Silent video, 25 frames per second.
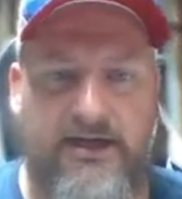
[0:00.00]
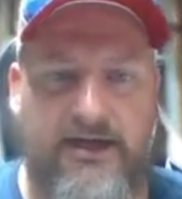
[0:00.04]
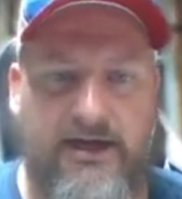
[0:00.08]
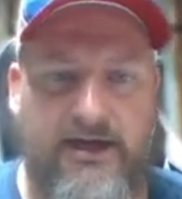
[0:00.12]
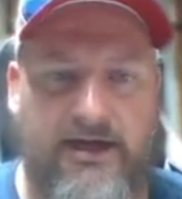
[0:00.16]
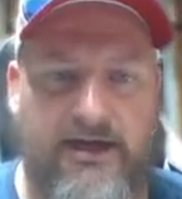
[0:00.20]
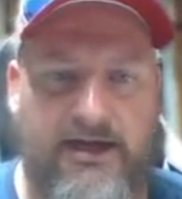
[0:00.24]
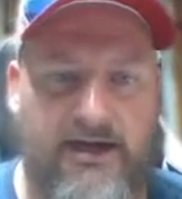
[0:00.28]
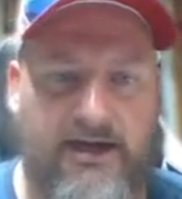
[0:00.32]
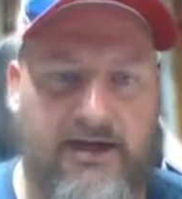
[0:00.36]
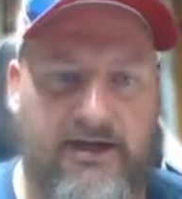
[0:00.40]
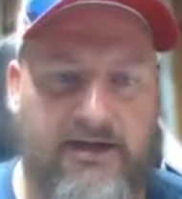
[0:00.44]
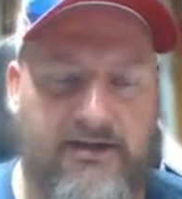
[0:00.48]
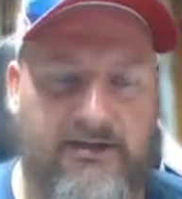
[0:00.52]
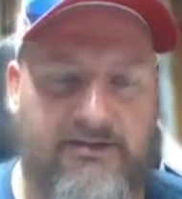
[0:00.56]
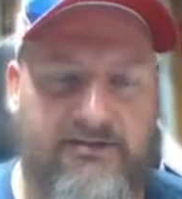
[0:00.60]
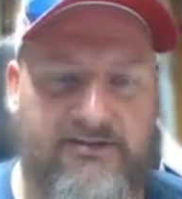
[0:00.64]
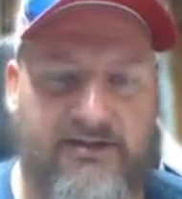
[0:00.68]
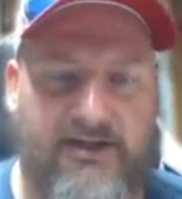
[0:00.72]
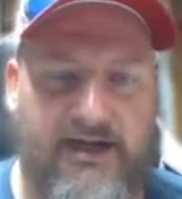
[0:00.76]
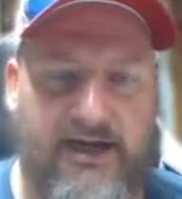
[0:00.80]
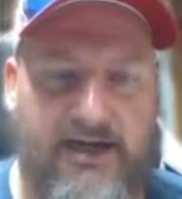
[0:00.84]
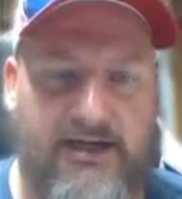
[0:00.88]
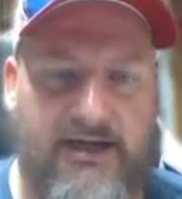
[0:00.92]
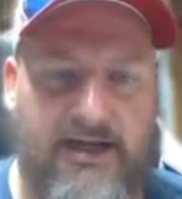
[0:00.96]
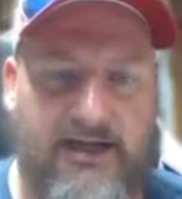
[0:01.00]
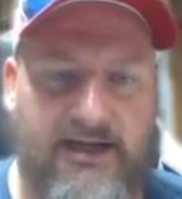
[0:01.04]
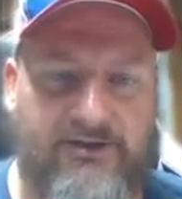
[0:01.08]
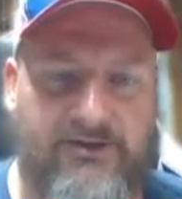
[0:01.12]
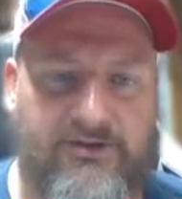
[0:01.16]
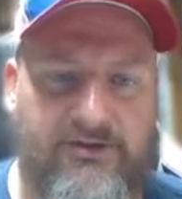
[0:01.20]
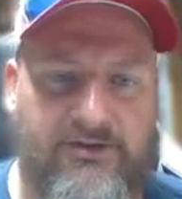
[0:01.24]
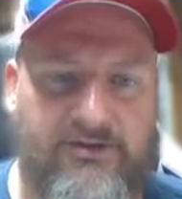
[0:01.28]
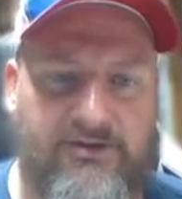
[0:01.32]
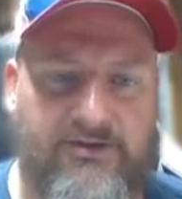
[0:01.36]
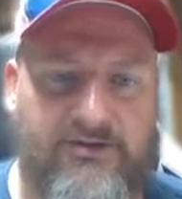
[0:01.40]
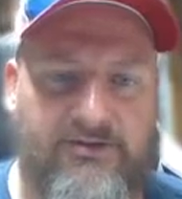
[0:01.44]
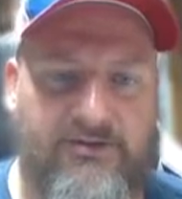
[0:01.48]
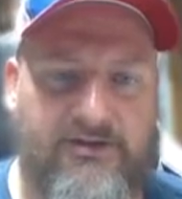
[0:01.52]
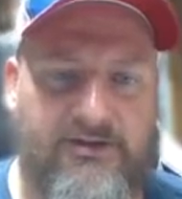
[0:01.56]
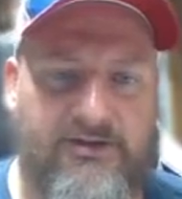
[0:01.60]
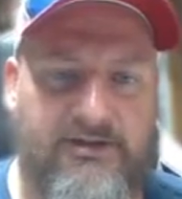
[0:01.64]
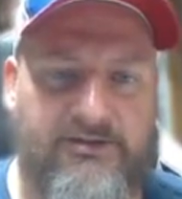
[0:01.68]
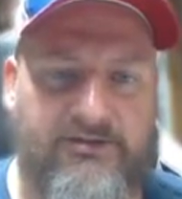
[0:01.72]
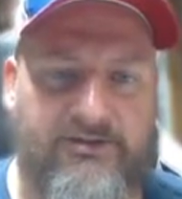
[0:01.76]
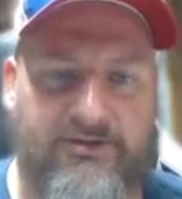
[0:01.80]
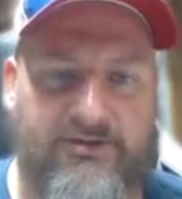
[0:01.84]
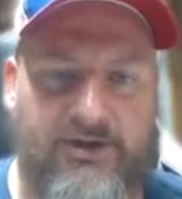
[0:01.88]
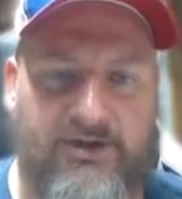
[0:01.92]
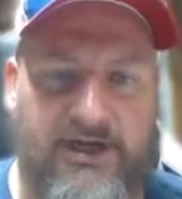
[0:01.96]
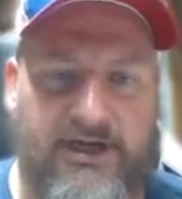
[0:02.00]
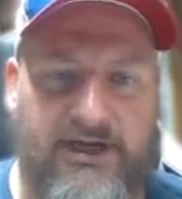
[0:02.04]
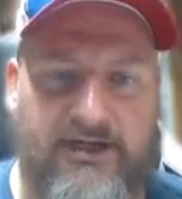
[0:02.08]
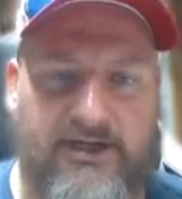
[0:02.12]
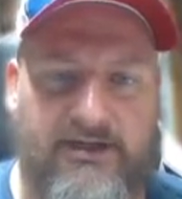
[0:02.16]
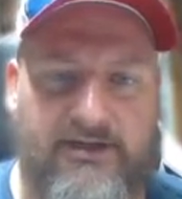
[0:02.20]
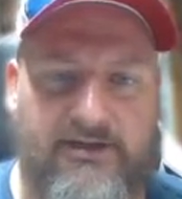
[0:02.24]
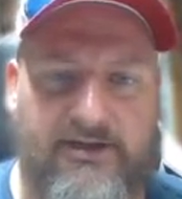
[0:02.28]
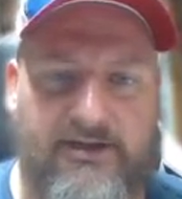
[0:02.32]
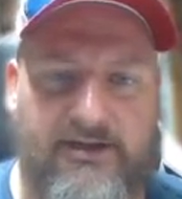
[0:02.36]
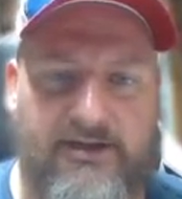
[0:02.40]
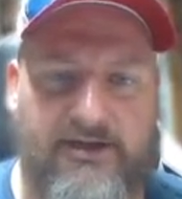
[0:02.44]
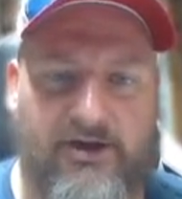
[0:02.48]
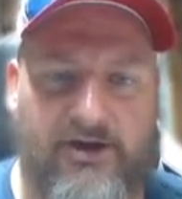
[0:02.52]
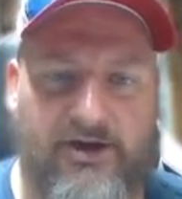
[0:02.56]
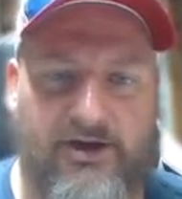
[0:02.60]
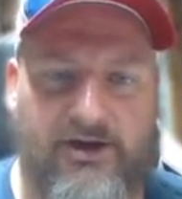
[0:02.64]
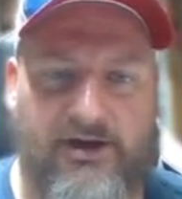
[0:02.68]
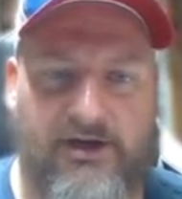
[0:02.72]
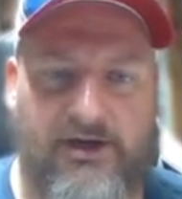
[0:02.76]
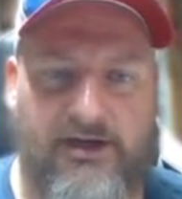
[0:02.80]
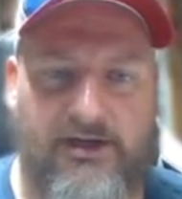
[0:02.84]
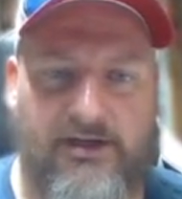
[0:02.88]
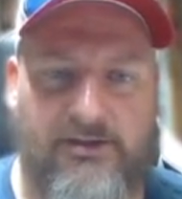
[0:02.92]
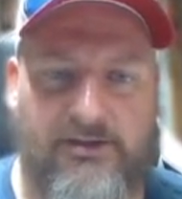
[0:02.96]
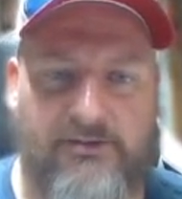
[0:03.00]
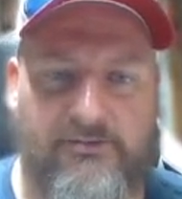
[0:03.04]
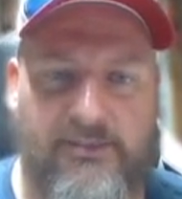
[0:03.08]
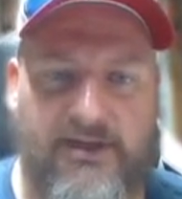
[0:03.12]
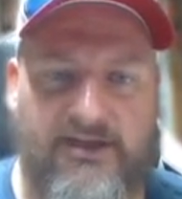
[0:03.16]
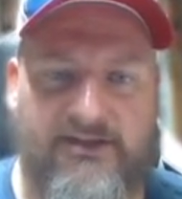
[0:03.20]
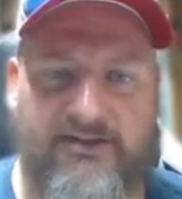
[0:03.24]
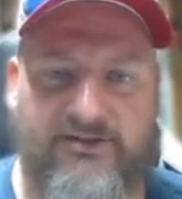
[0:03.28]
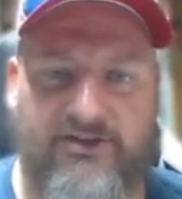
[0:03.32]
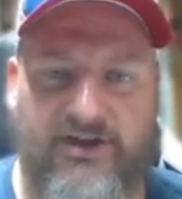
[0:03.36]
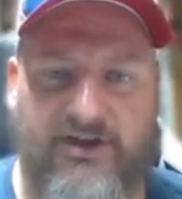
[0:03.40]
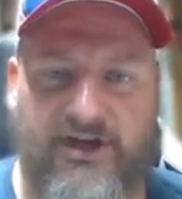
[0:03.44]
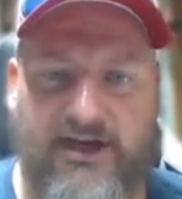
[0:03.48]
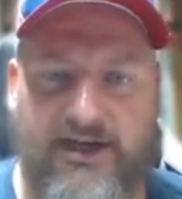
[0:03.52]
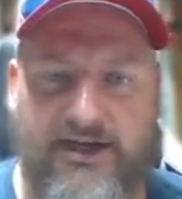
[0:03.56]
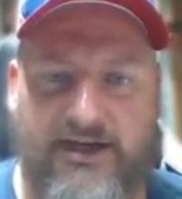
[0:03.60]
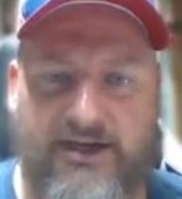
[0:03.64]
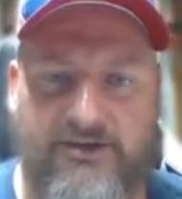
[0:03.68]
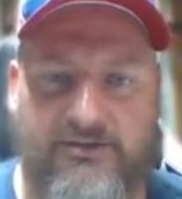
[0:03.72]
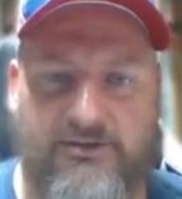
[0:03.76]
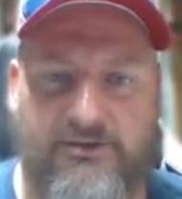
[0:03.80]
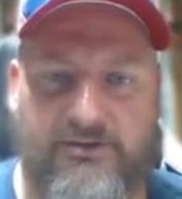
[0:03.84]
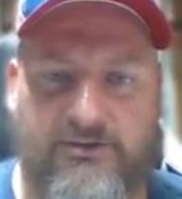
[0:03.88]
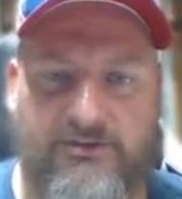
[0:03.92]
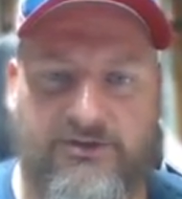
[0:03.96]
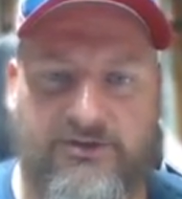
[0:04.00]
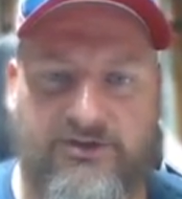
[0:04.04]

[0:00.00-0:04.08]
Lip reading: sending that to the screen, and did our message angle,